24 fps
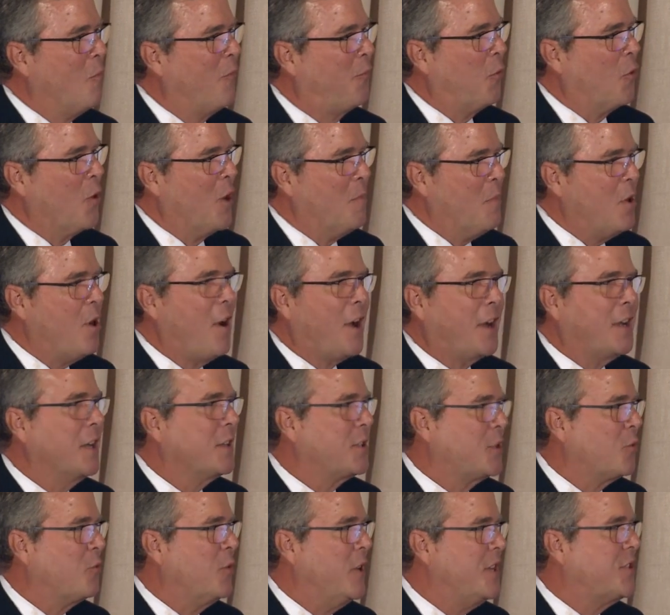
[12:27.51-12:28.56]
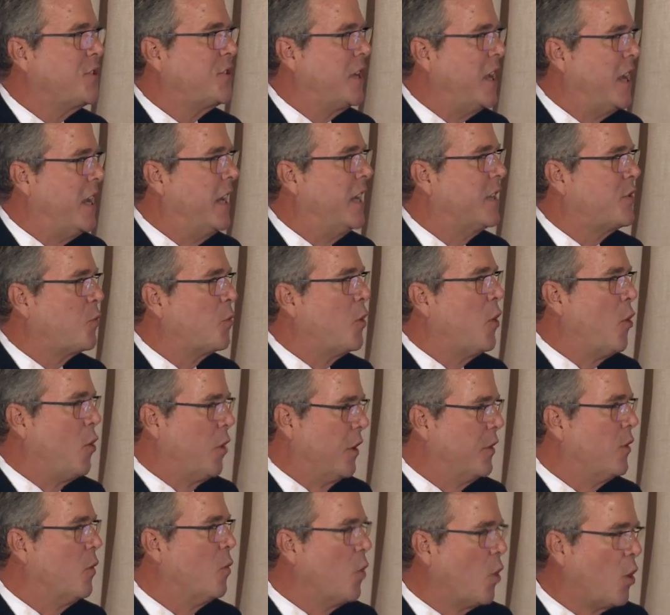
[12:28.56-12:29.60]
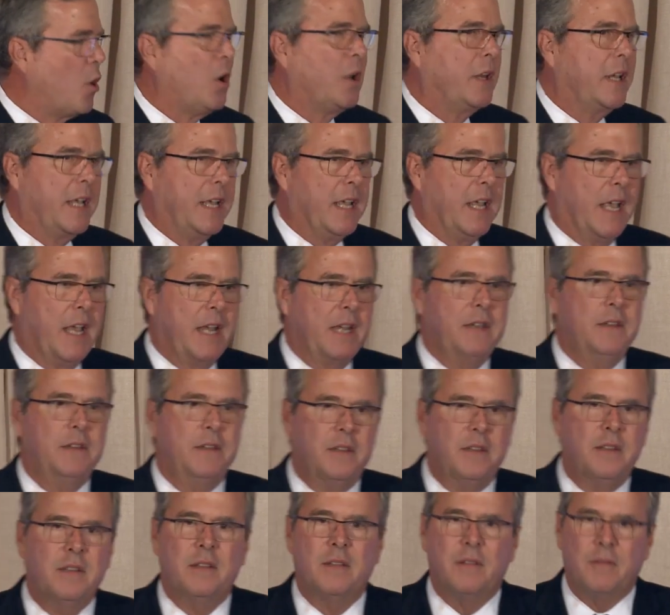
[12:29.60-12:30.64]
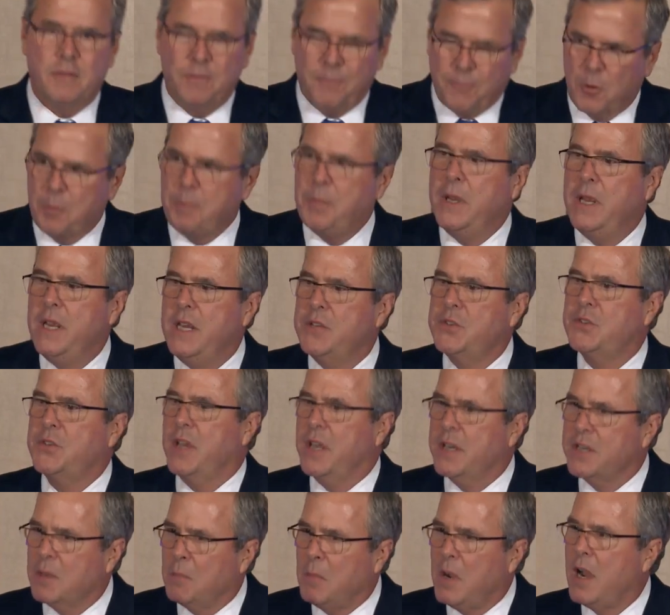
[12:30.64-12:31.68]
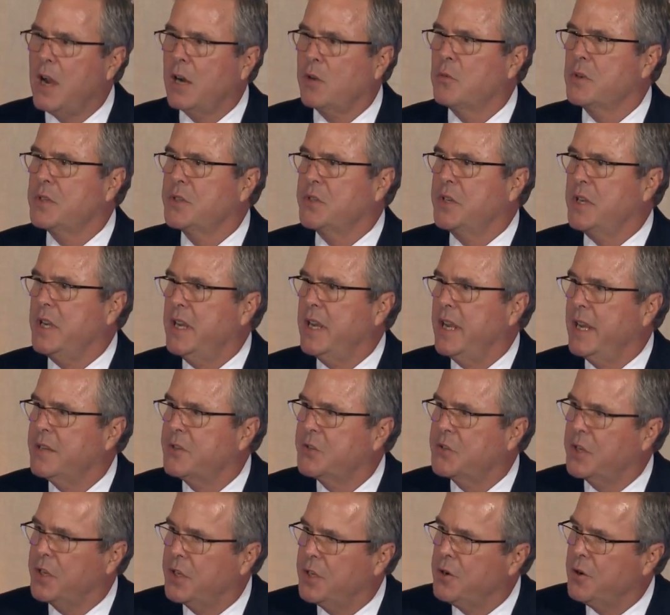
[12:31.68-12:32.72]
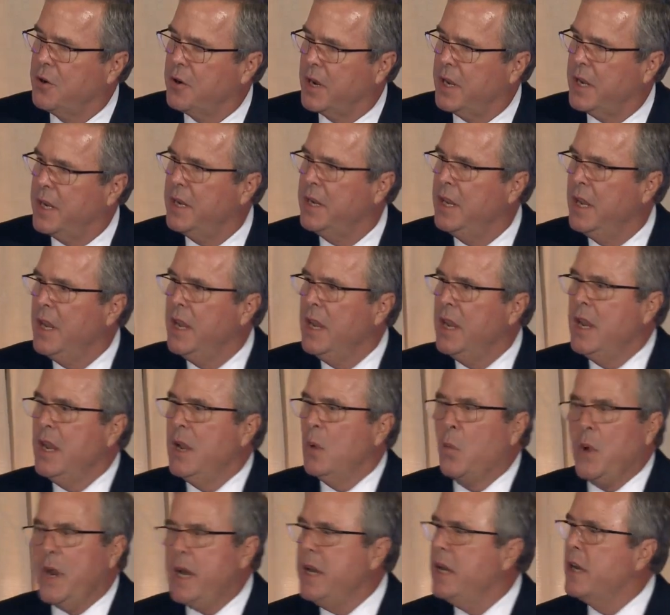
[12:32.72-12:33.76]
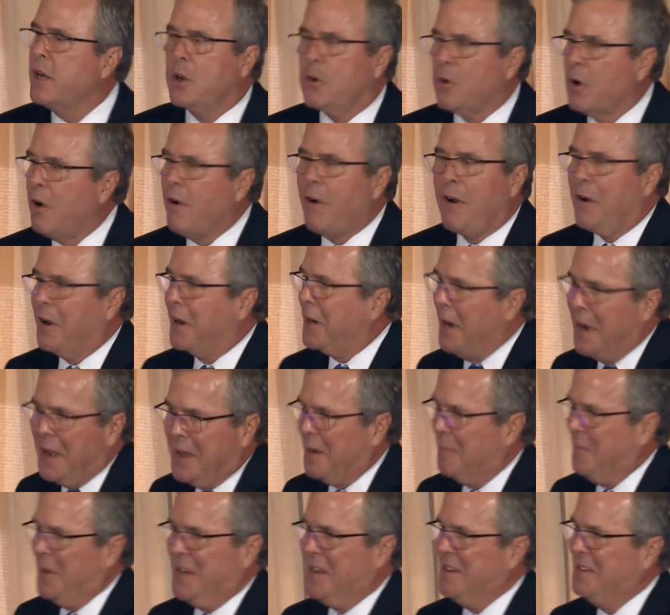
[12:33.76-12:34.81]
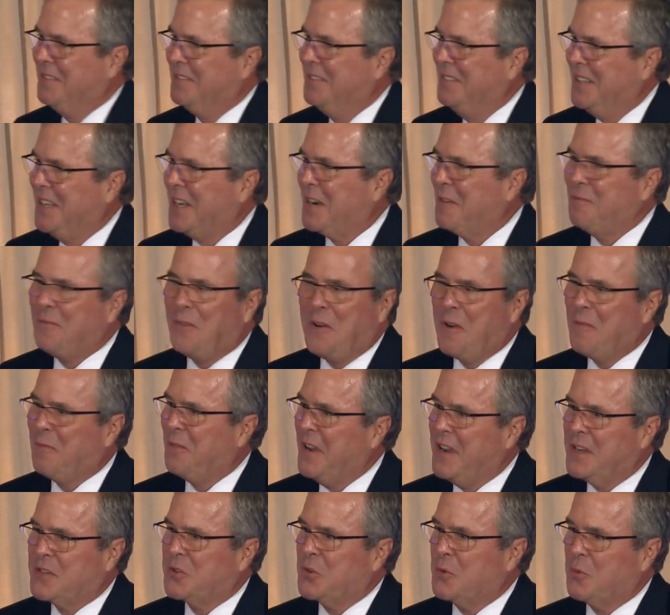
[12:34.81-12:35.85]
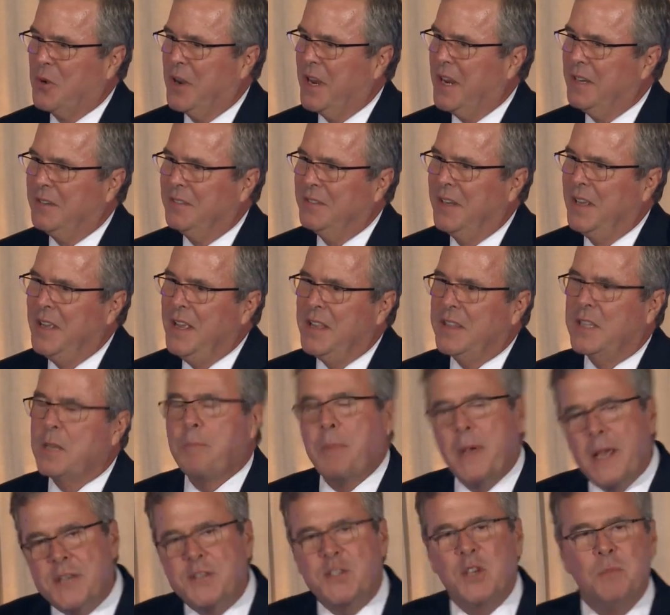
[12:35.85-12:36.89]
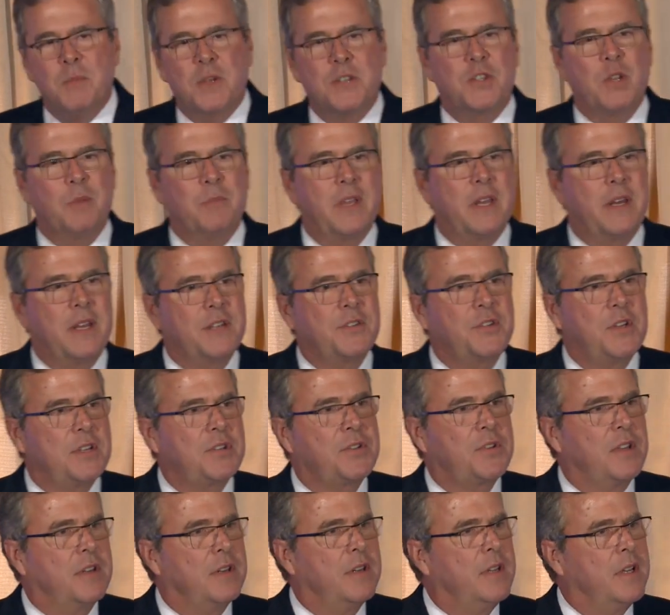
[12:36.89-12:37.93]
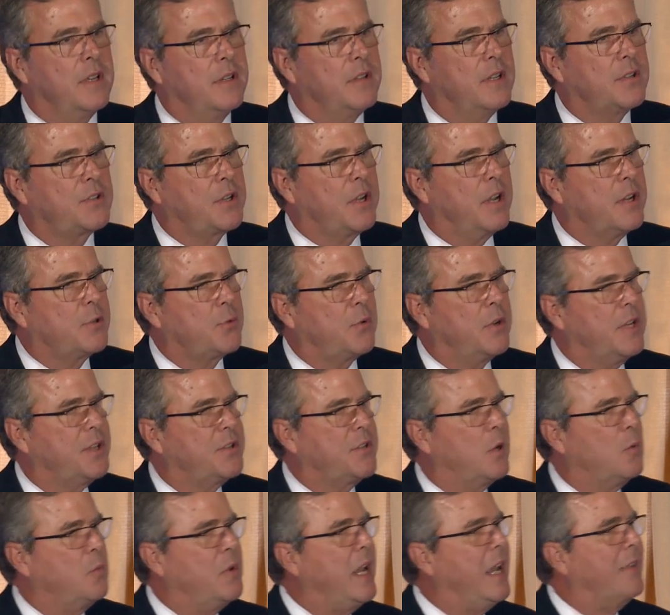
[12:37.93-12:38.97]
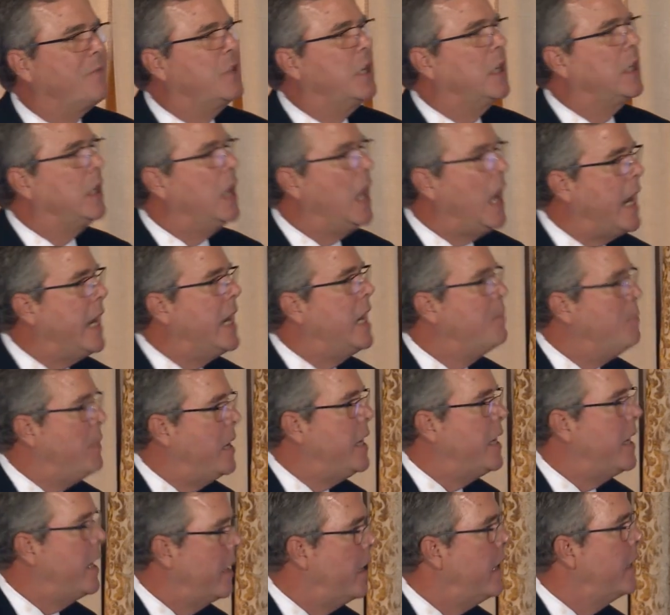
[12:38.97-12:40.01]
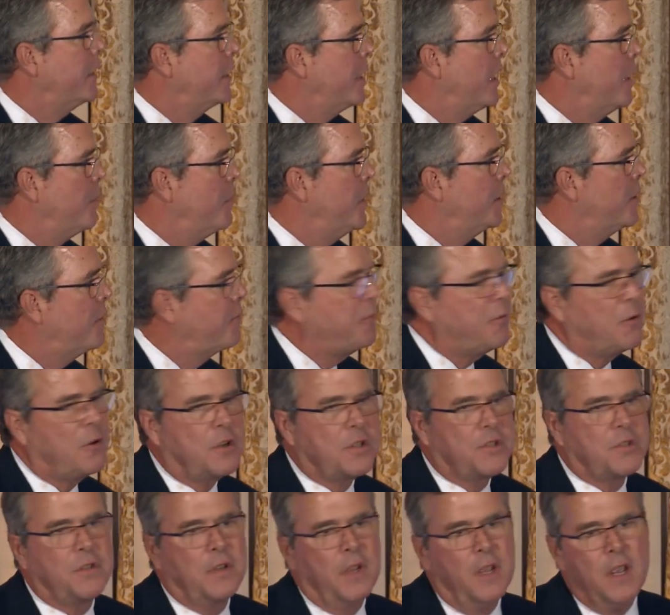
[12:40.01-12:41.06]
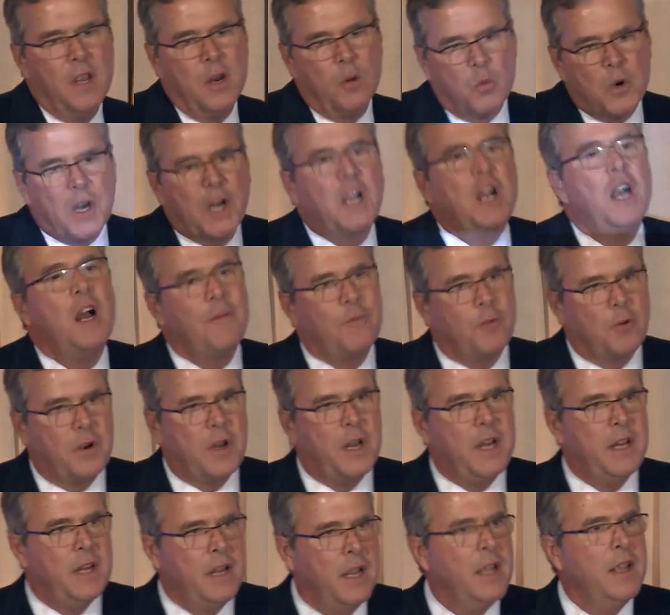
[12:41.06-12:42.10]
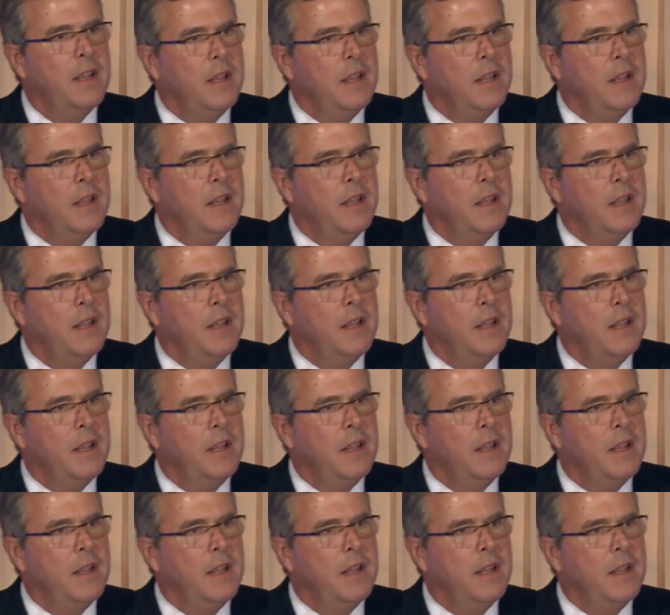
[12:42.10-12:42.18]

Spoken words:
for America to restate its role in the world again, for peace and democracy and security, we need to grow our economy at a far faster rate. The pessimism that exists in this country is that we have declining median income in the first recovery